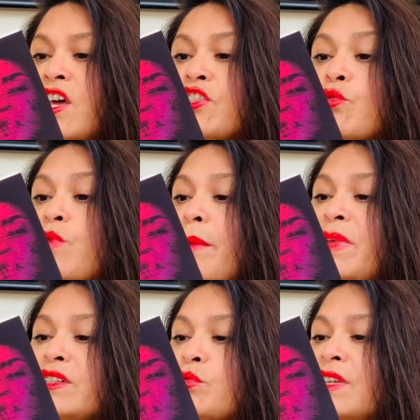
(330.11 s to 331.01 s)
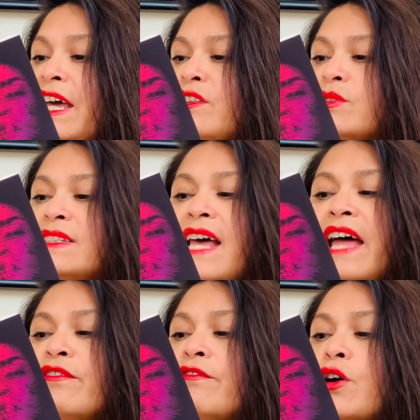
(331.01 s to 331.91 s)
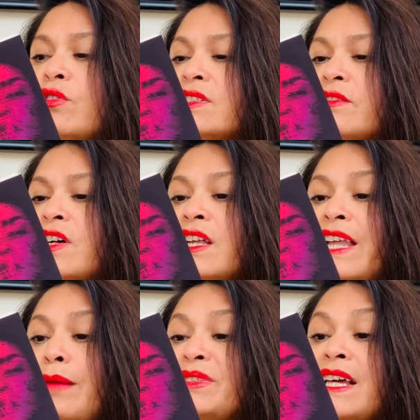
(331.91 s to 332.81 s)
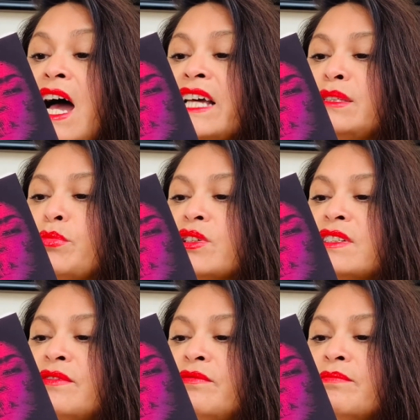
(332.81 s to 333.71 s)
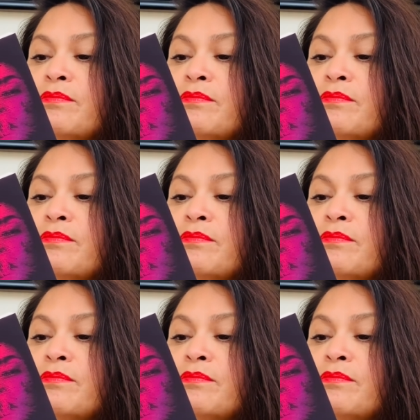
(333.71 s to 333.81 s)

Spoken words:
The remnants were like those sad photos of collapsing icebergs.